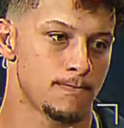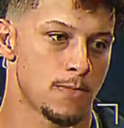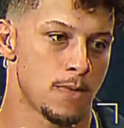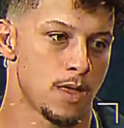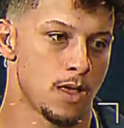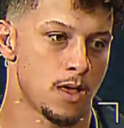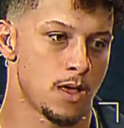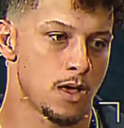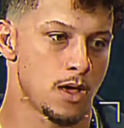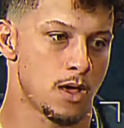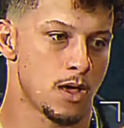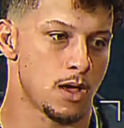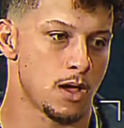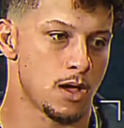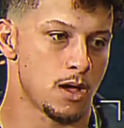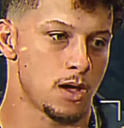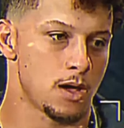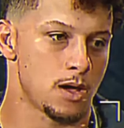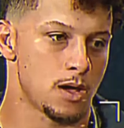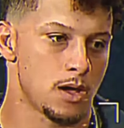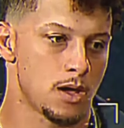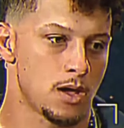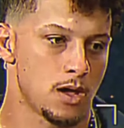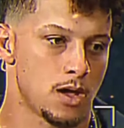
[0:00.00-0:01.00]
Let's break
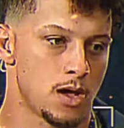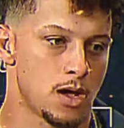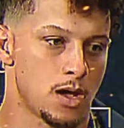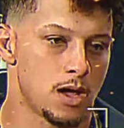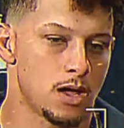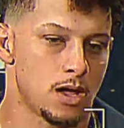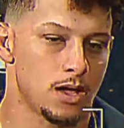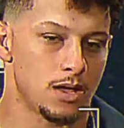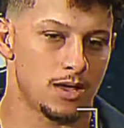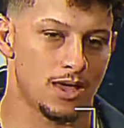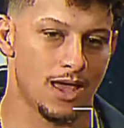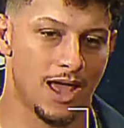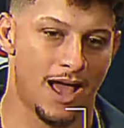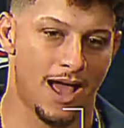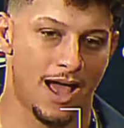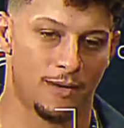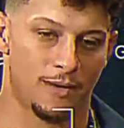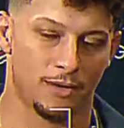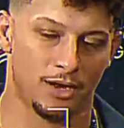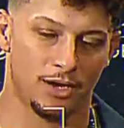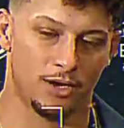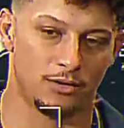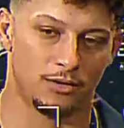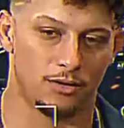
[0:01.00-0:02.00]
it down.
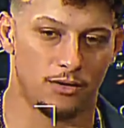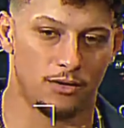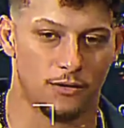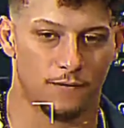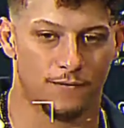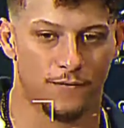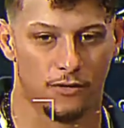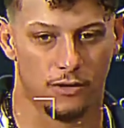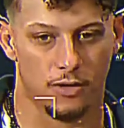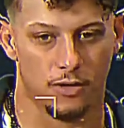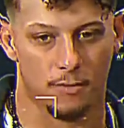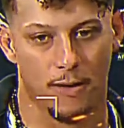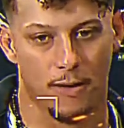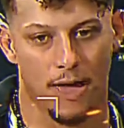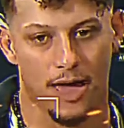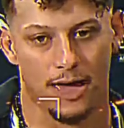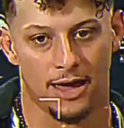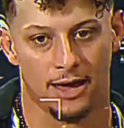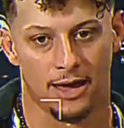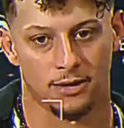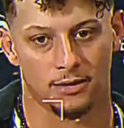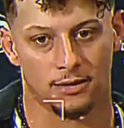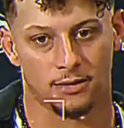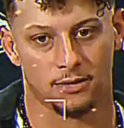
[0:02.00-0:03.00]
First off,
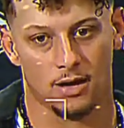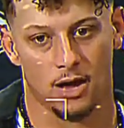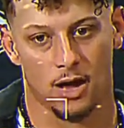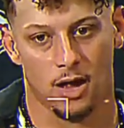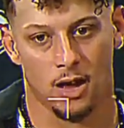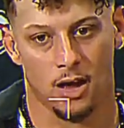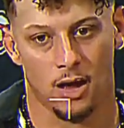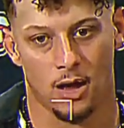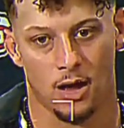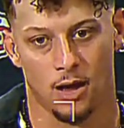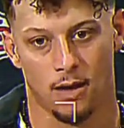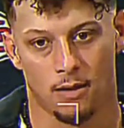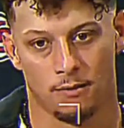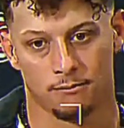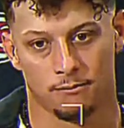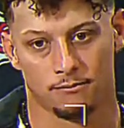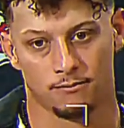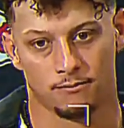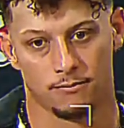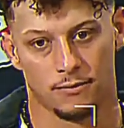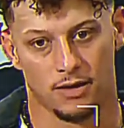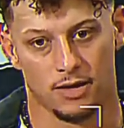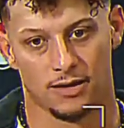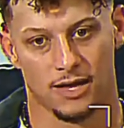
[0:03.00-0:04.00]
Graham
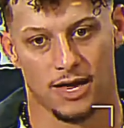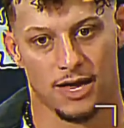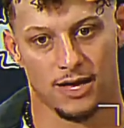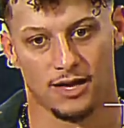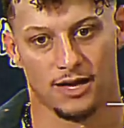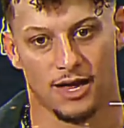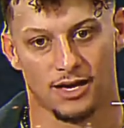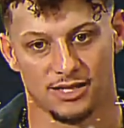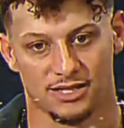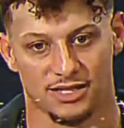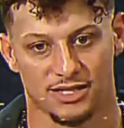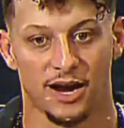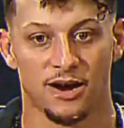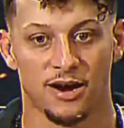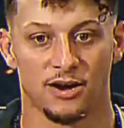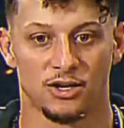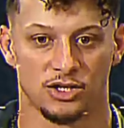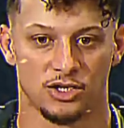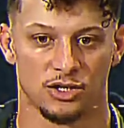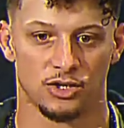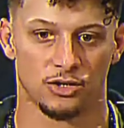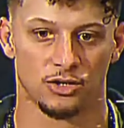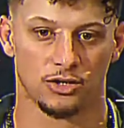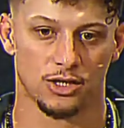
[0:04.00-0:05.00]
Walker is no stranger to
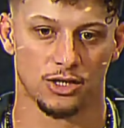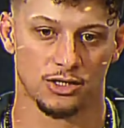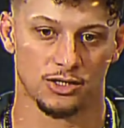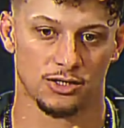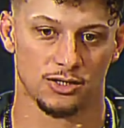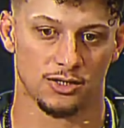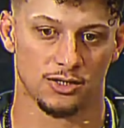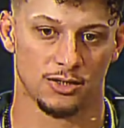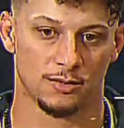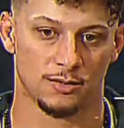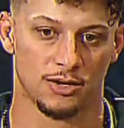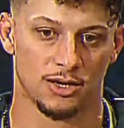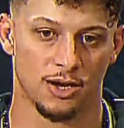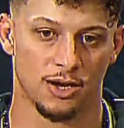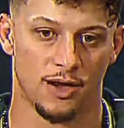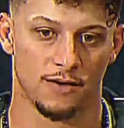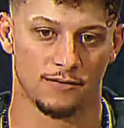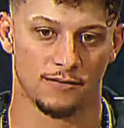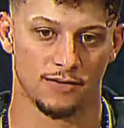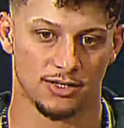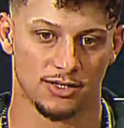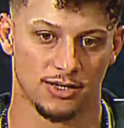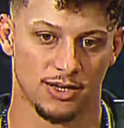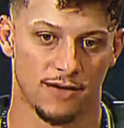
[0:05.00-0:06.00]
the game.
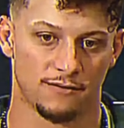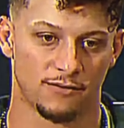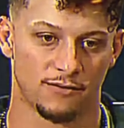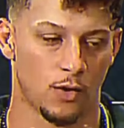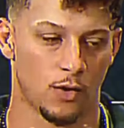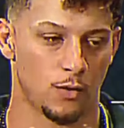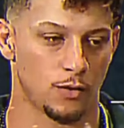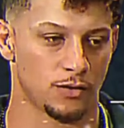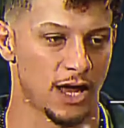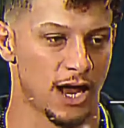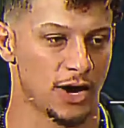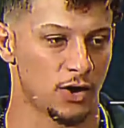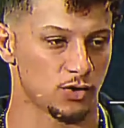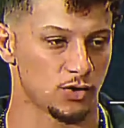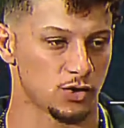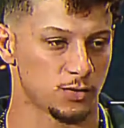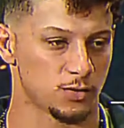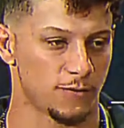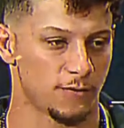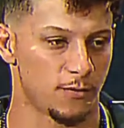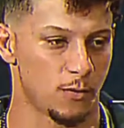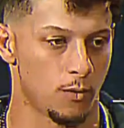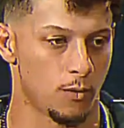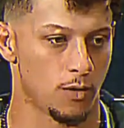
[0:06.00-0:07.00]
He's played college
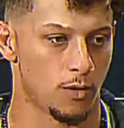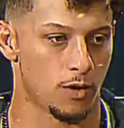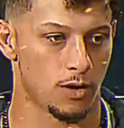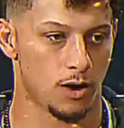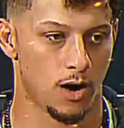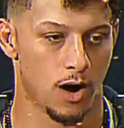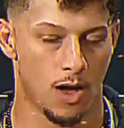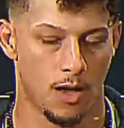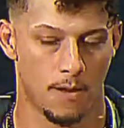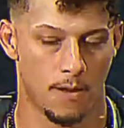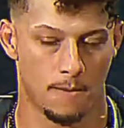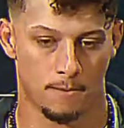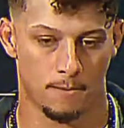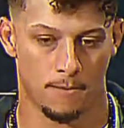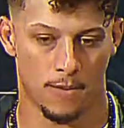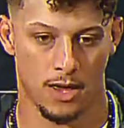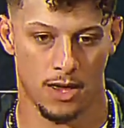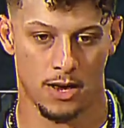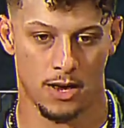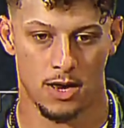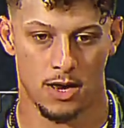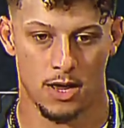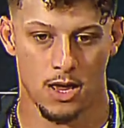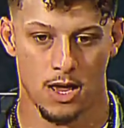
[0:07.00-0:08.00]
football at
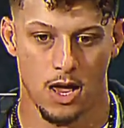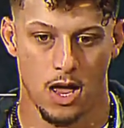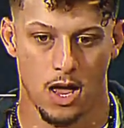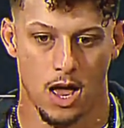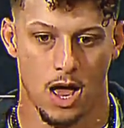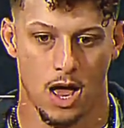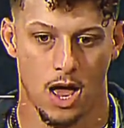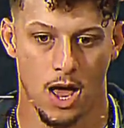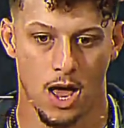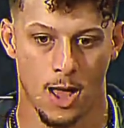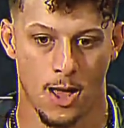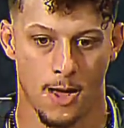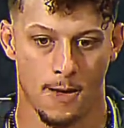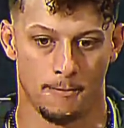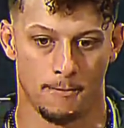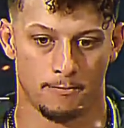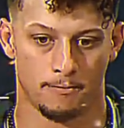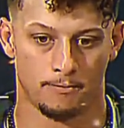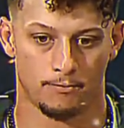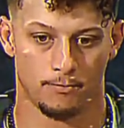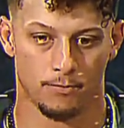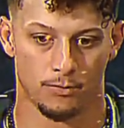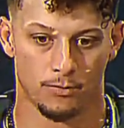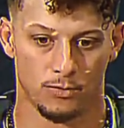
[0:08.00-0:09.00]
Rice University,
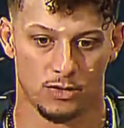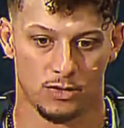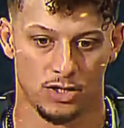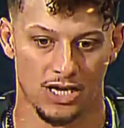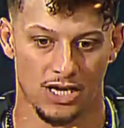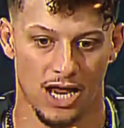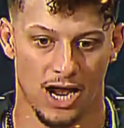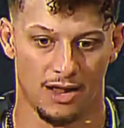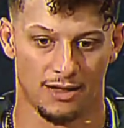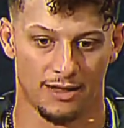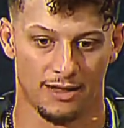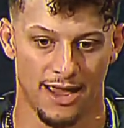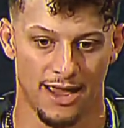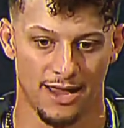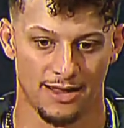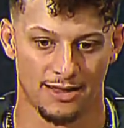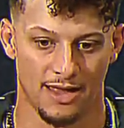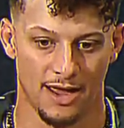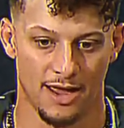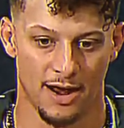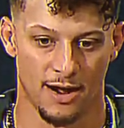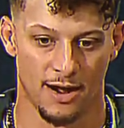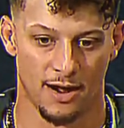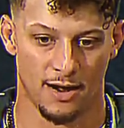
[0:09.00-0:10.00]
where he was a
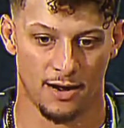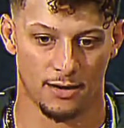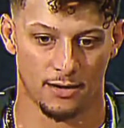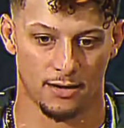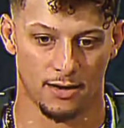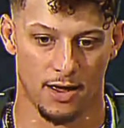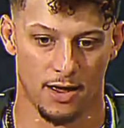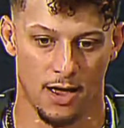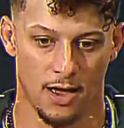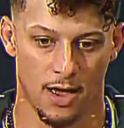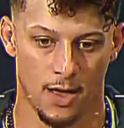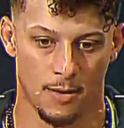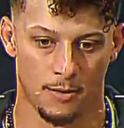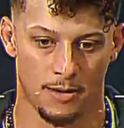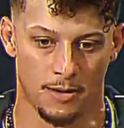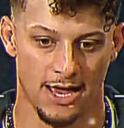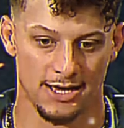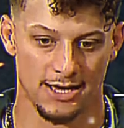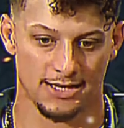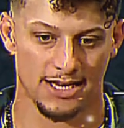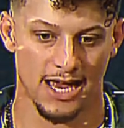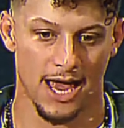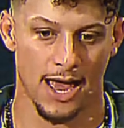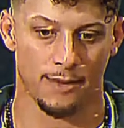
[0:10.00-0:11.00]
pretty solid
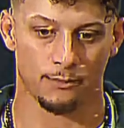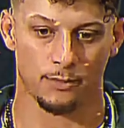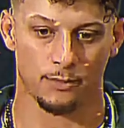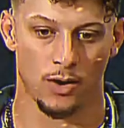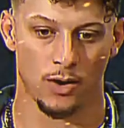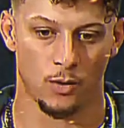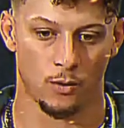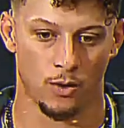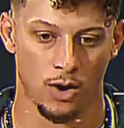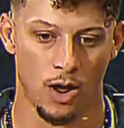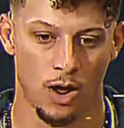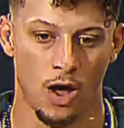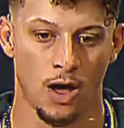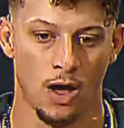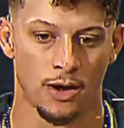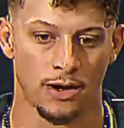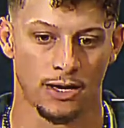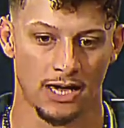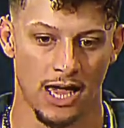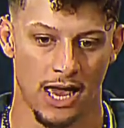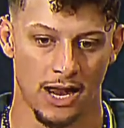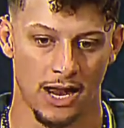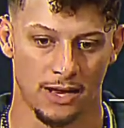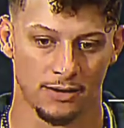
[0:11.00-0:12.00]
contributor.
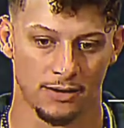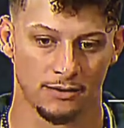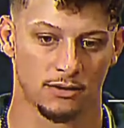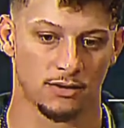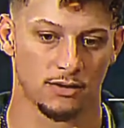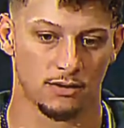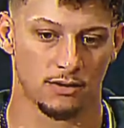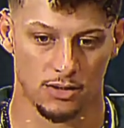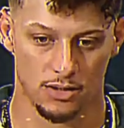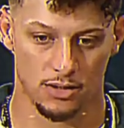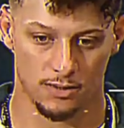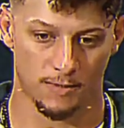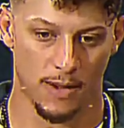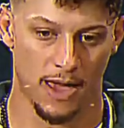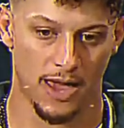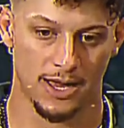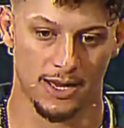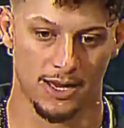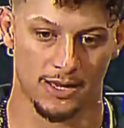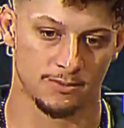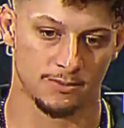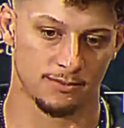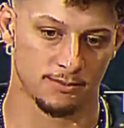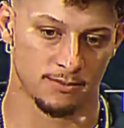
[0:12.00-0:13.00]
Standing at 6'3"
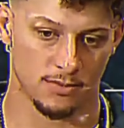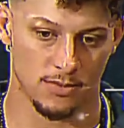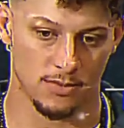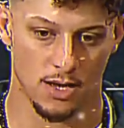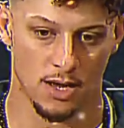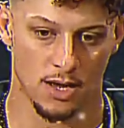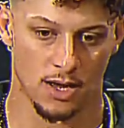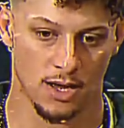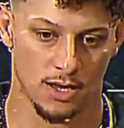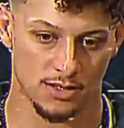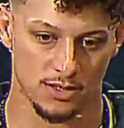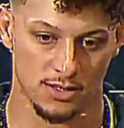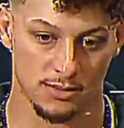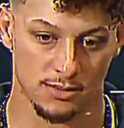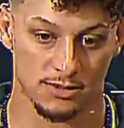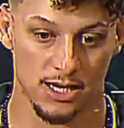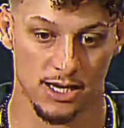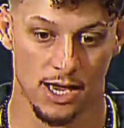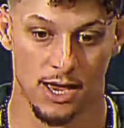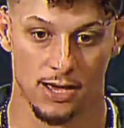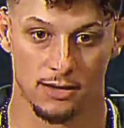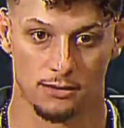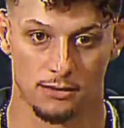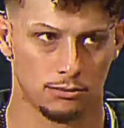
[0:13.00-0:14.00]
and weighing in at
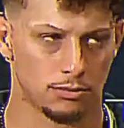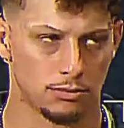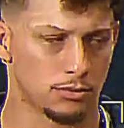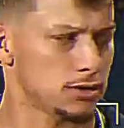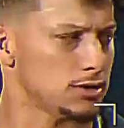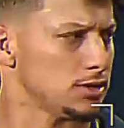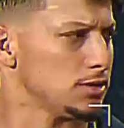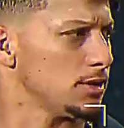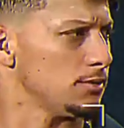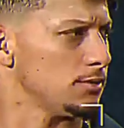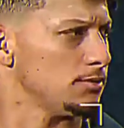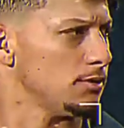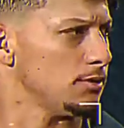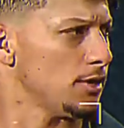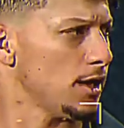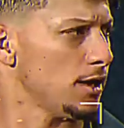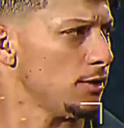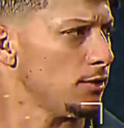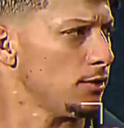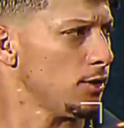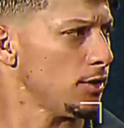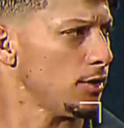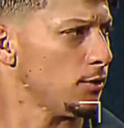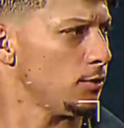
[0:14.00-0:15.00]
215
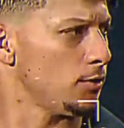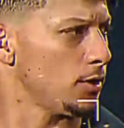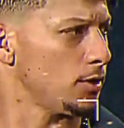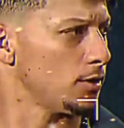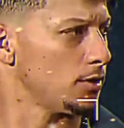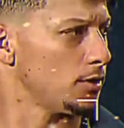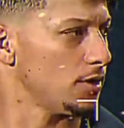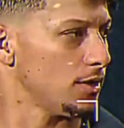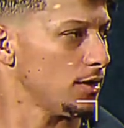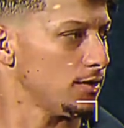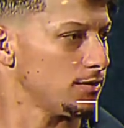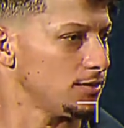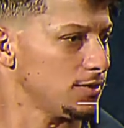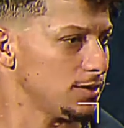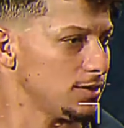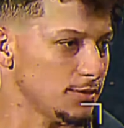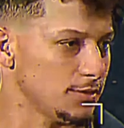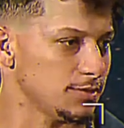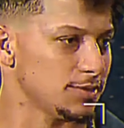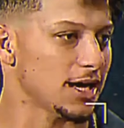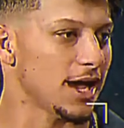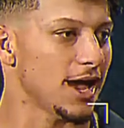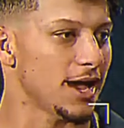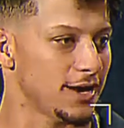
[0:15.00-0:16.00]
pounds, he's got the
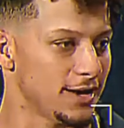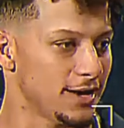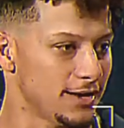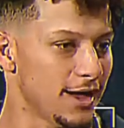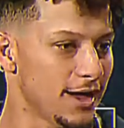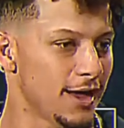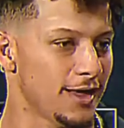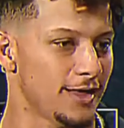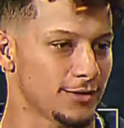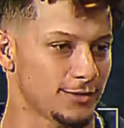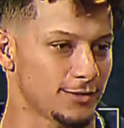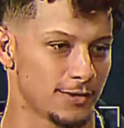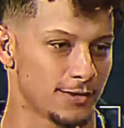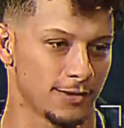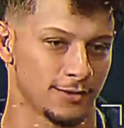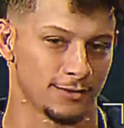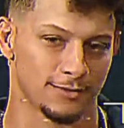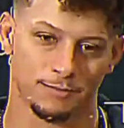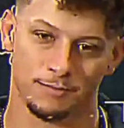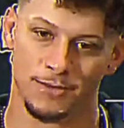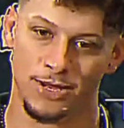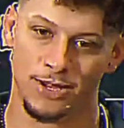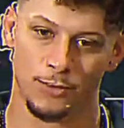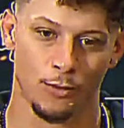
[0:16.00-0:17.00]
physical tools to be
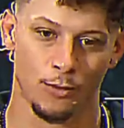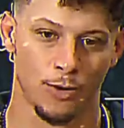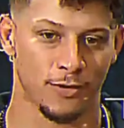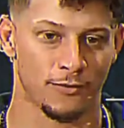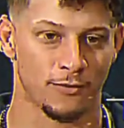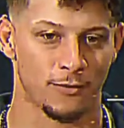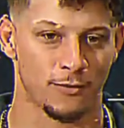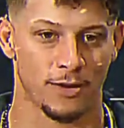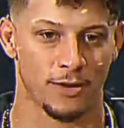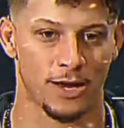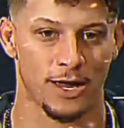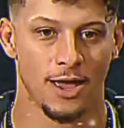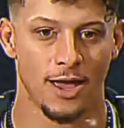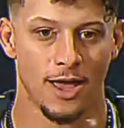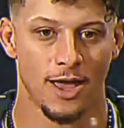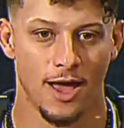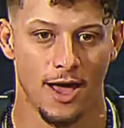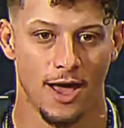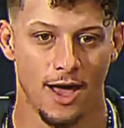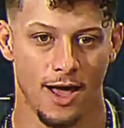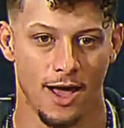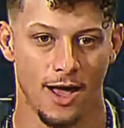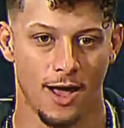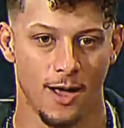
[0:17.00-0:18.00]
a factor in the
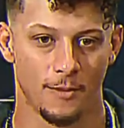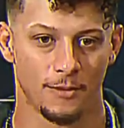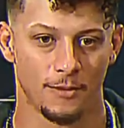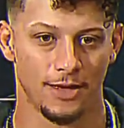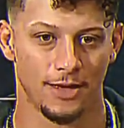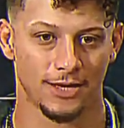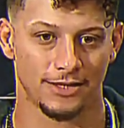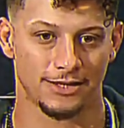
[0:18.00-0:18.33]
NFL.